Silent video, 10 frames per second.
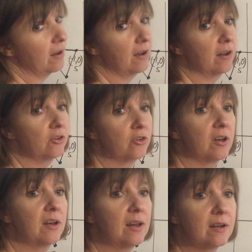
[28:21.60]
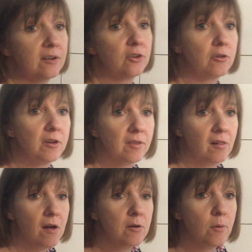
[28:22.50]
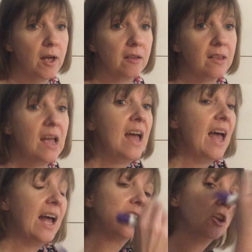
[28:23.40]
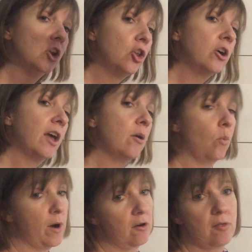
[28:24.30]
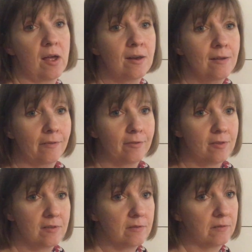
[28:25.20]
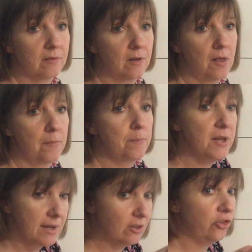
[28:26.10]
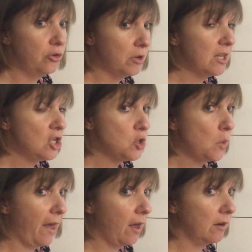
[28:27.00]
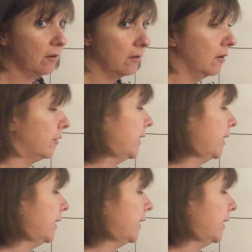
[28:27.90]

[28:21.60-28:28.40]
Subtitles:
180 degrees clockwise and look at where that is, because you can do that, all